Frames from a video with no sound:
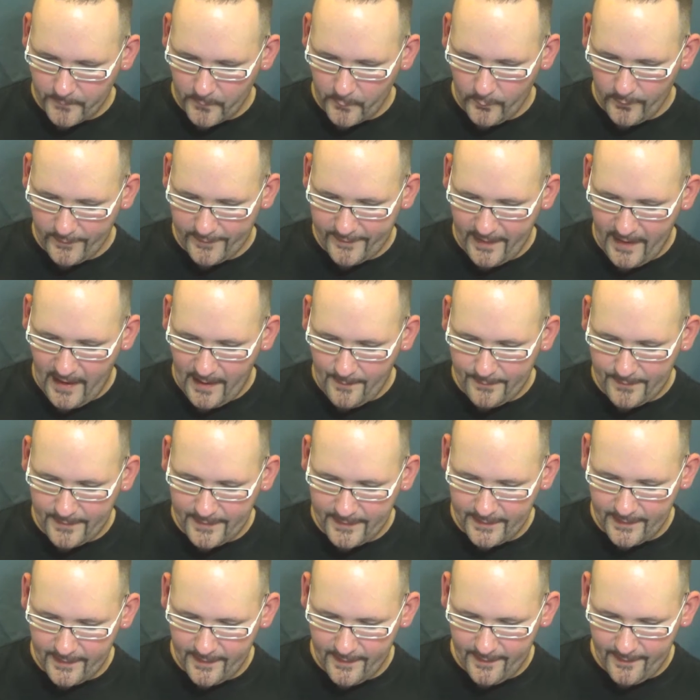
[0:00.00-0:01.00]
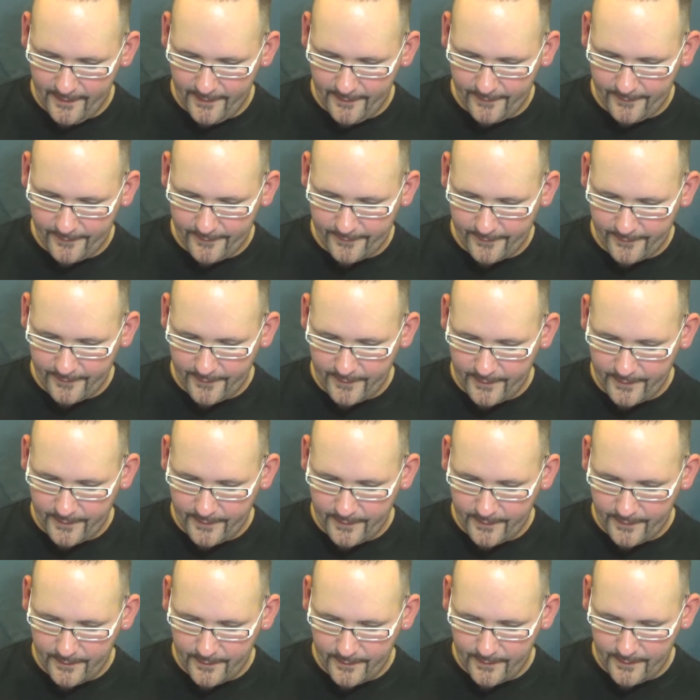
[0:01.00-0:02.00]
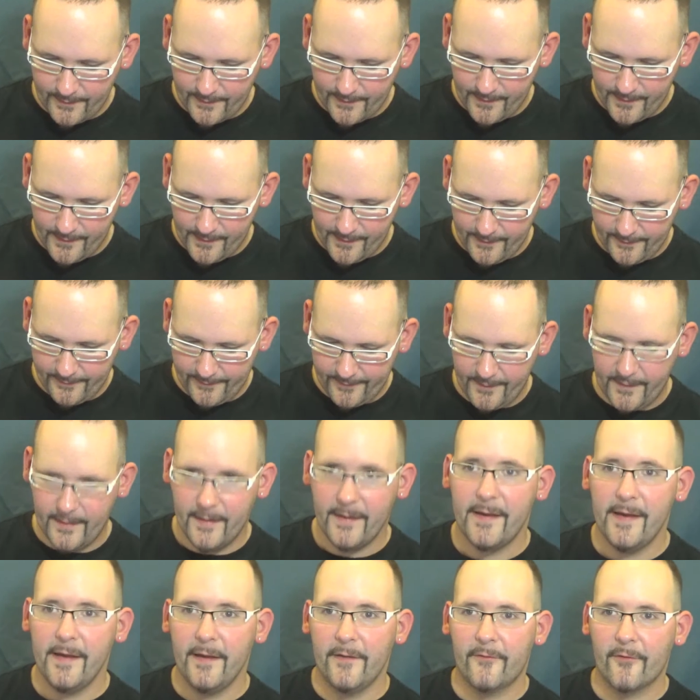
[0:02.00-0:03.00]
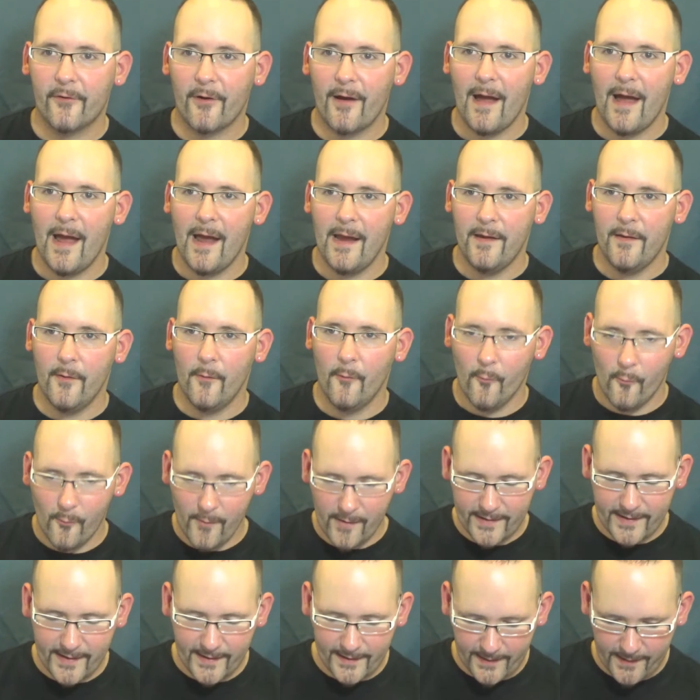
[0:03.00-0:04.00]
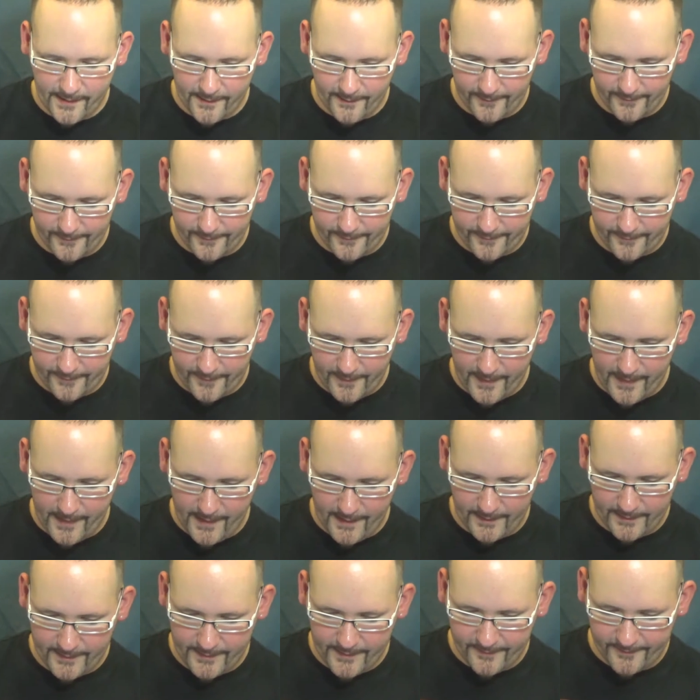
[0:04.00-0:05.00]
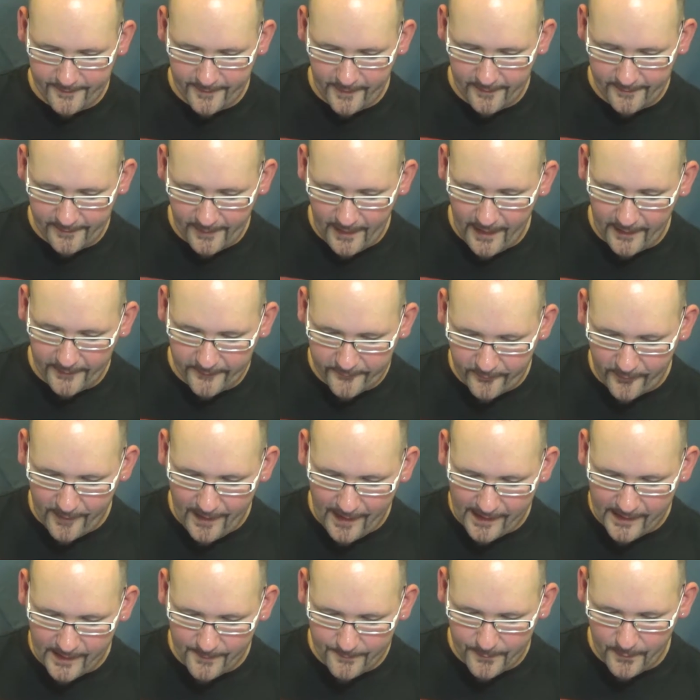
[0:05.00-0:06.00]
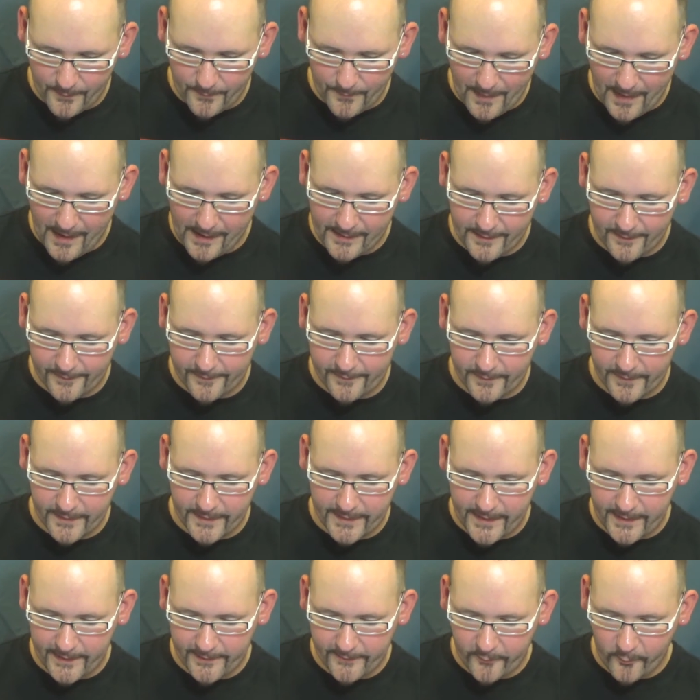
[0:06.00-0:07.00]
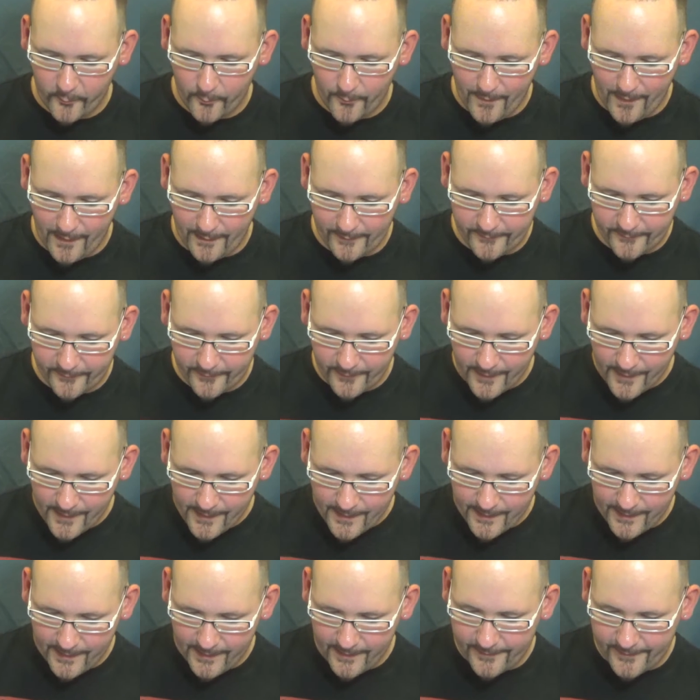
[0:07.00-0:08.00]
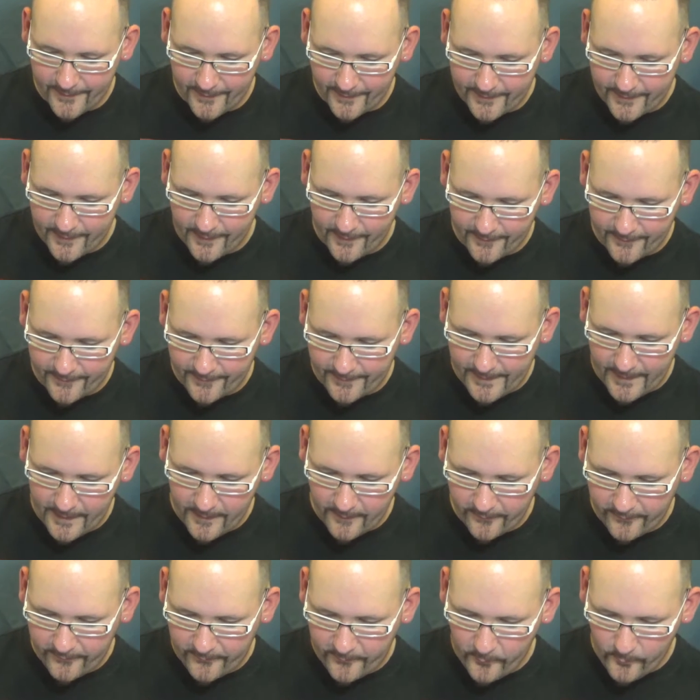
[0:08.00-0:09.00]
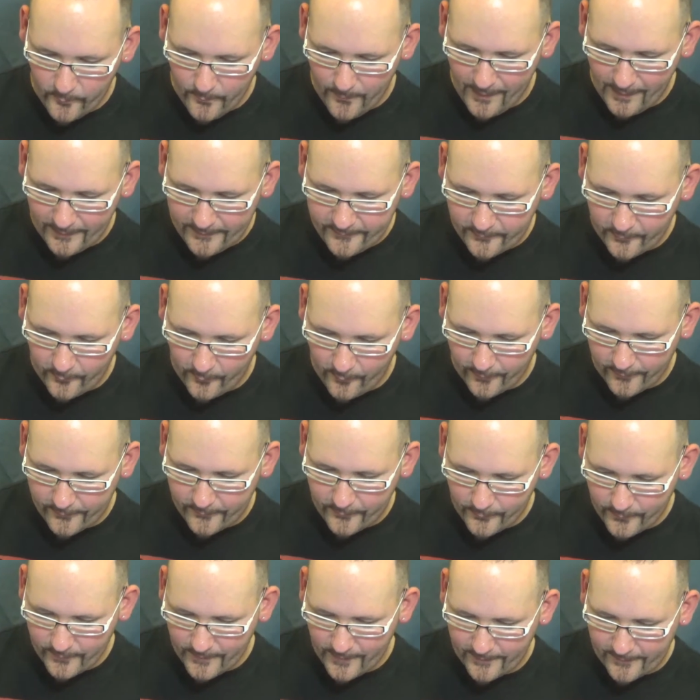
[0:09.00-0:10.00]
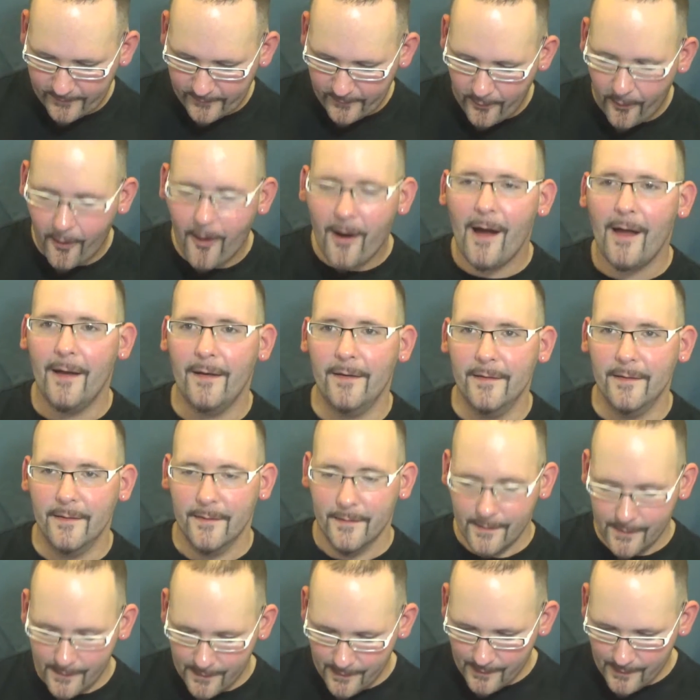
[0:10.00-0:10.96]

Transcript: what's happening is that he tried wicking his, and he says, I tried it, but mine is leaking too much. Is it because there's too much or too less cotton?